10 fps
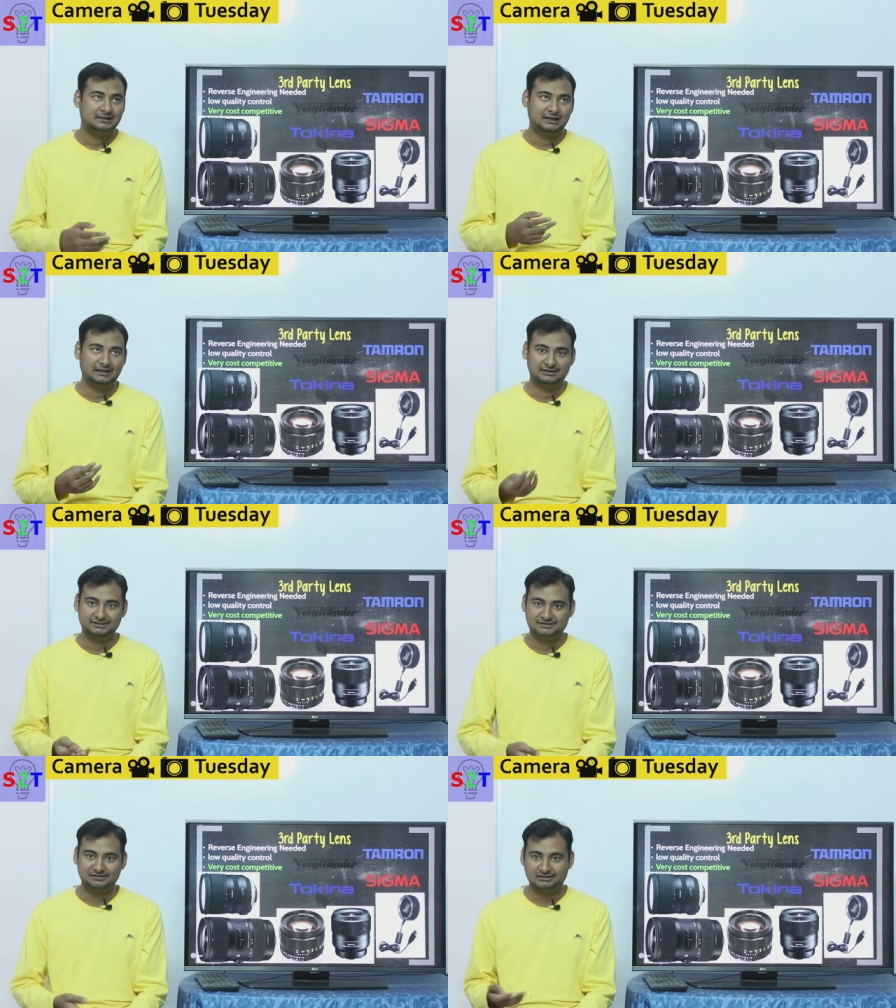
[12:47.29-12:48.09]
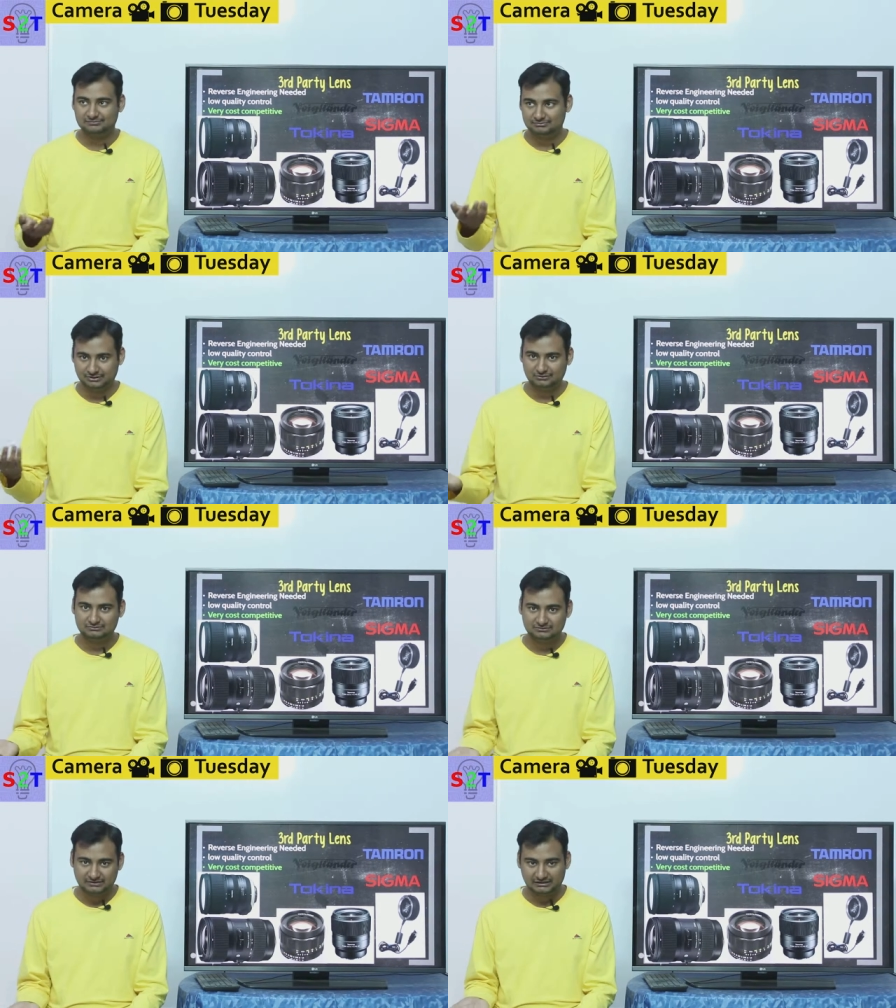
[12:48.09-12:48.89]
uh, it's gonna you
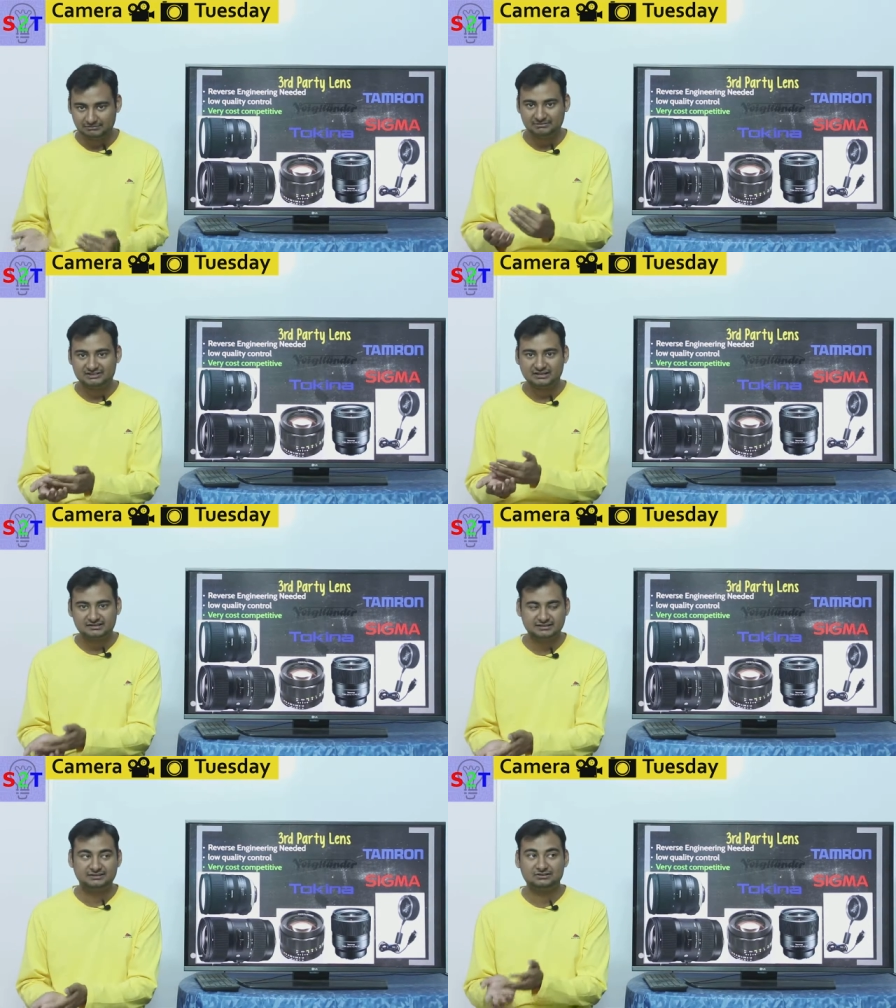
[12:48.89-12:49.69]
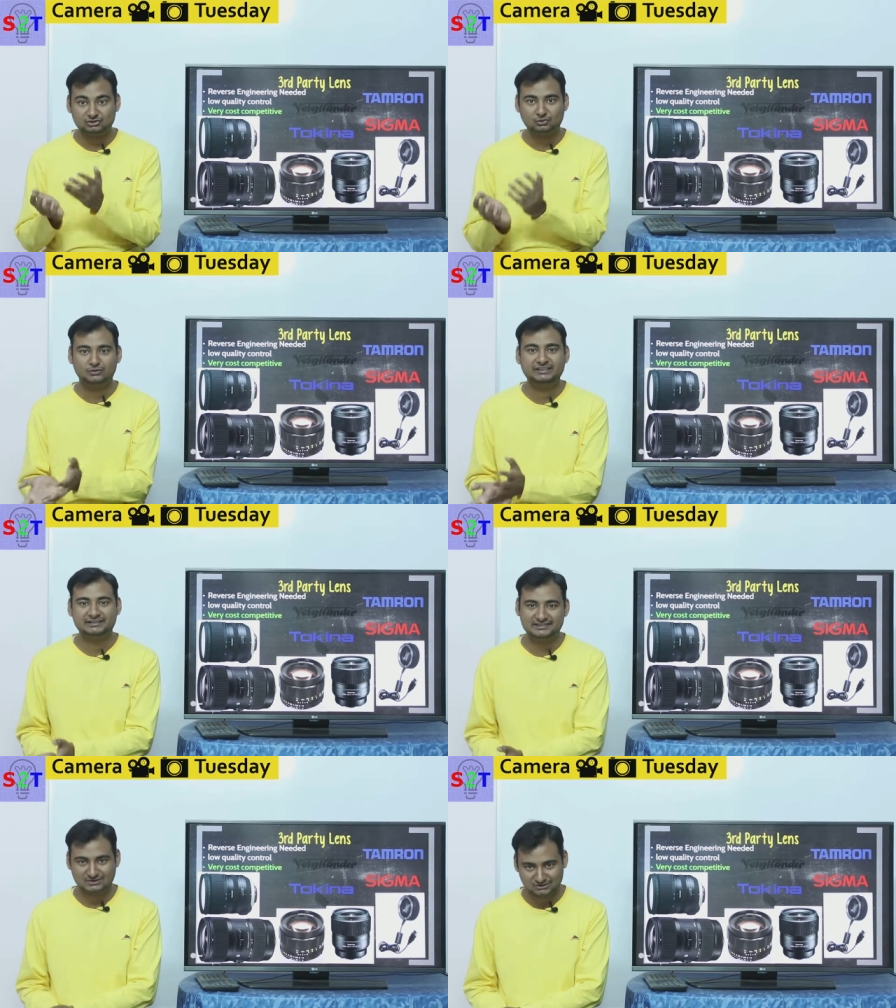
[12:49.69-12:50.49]
know everybody's gonna think sony
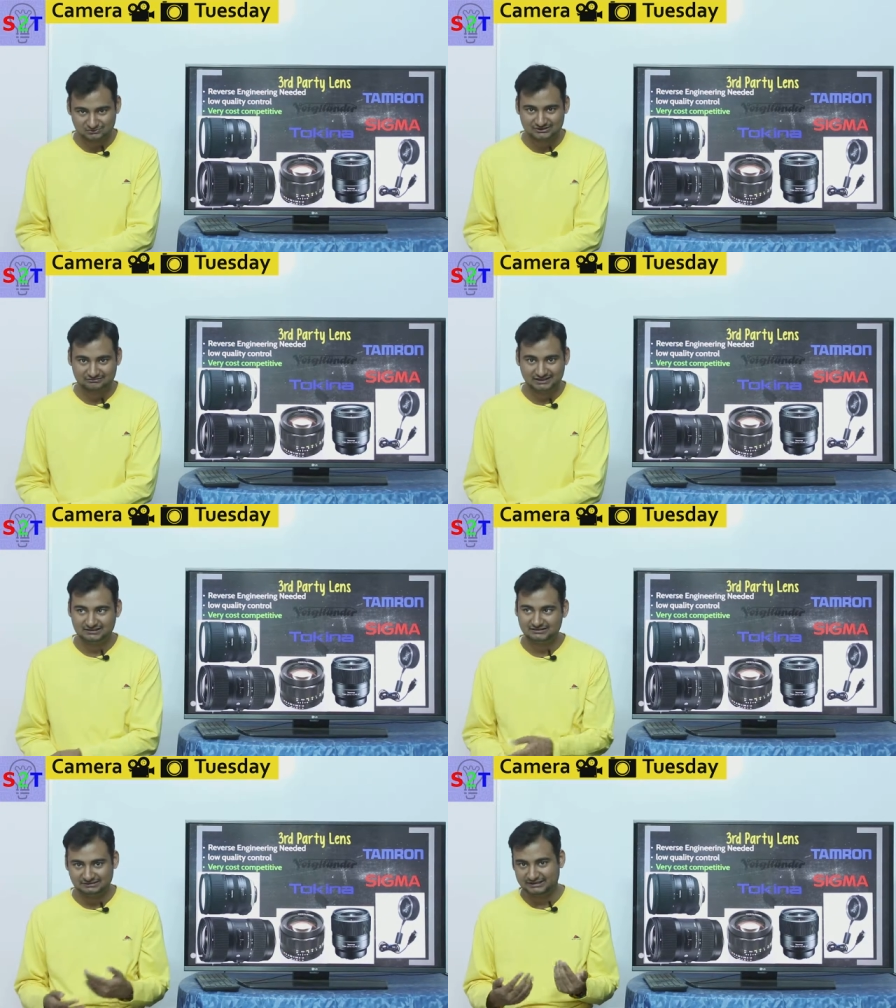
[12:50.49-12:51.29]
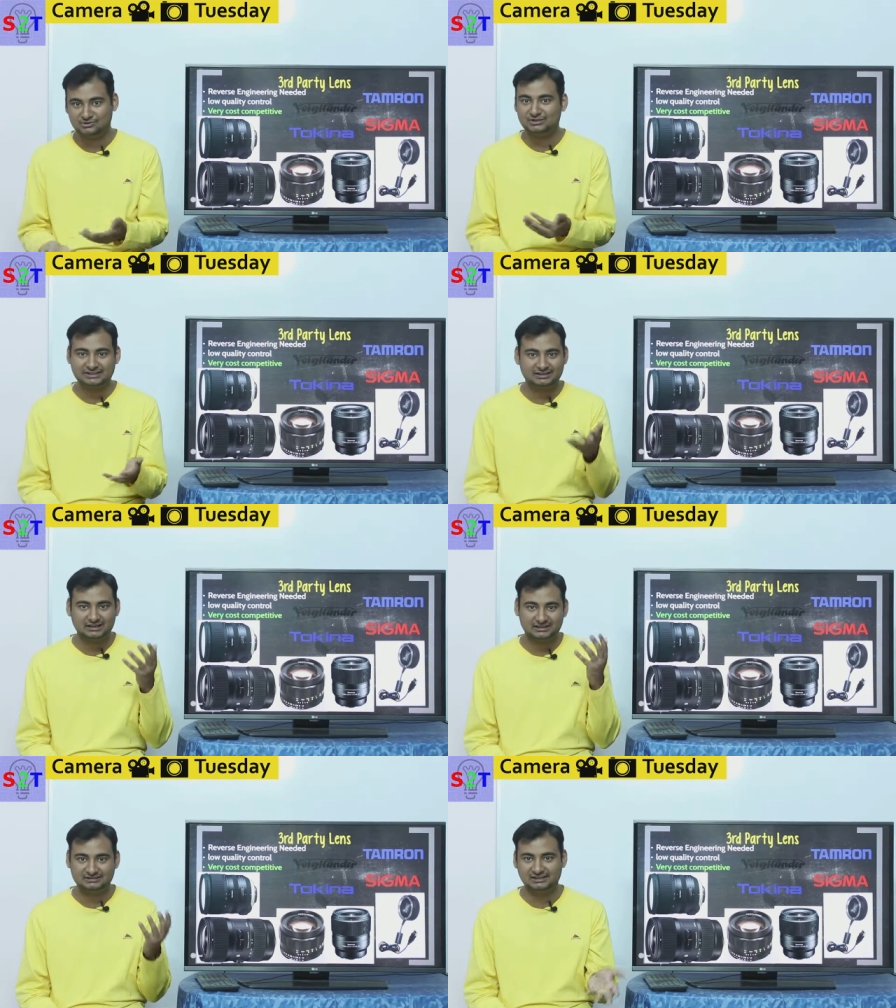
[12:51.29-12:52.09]
does not work well they don't care
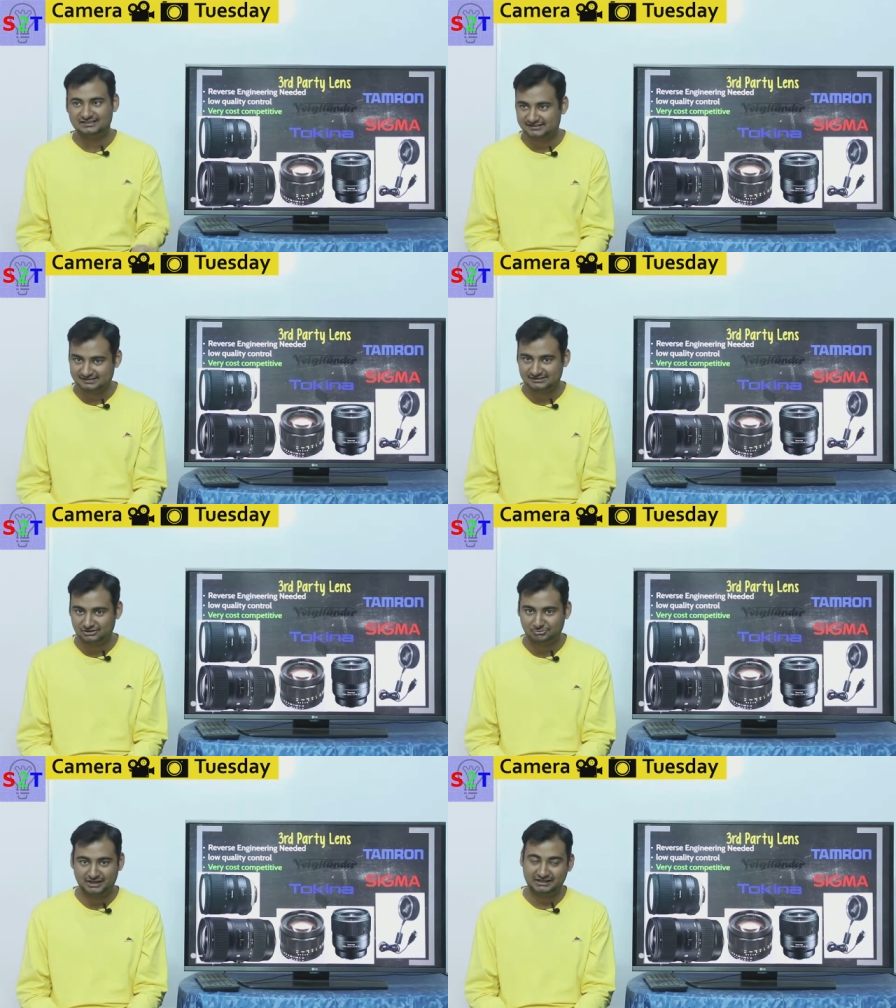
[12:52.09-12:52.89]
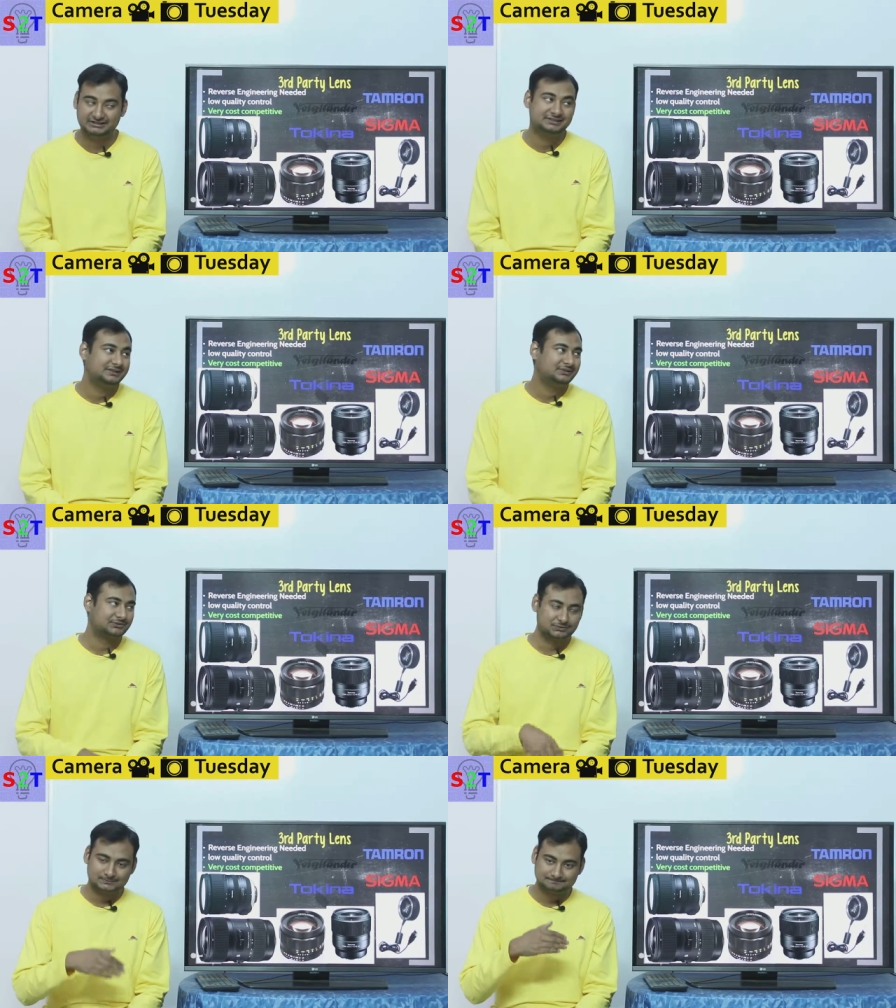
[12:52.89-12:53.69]
like the lenses is third party
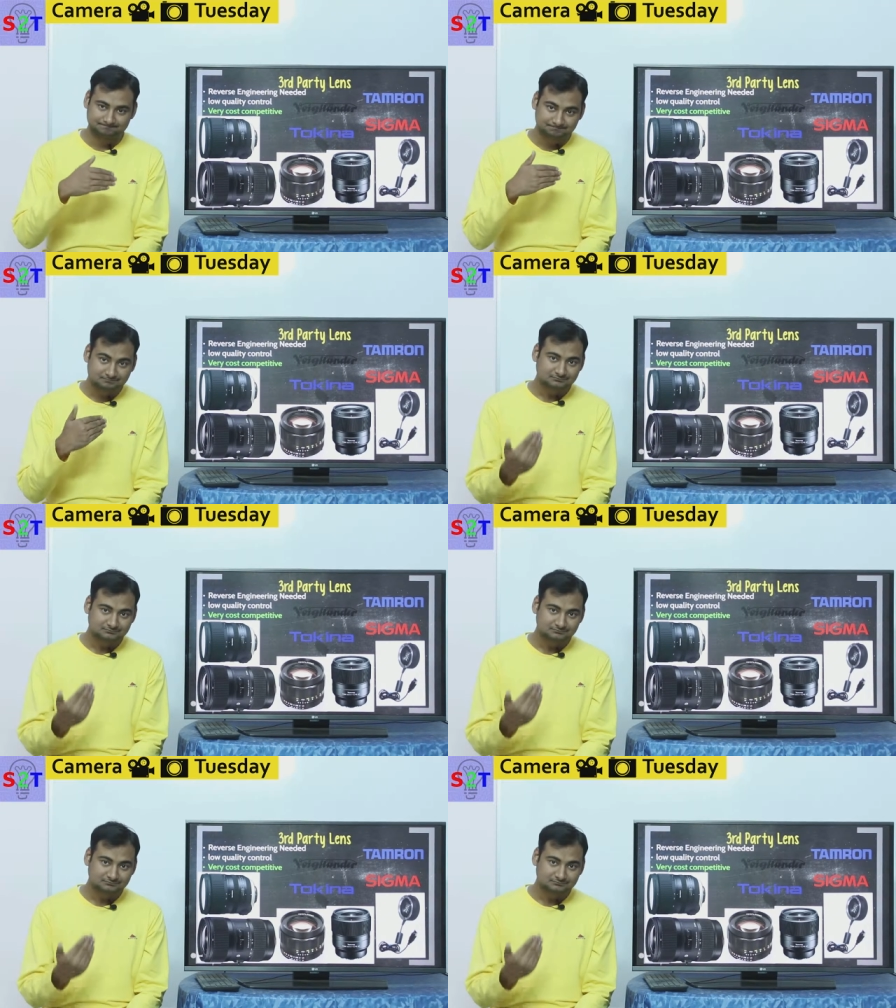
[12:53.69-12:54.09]
so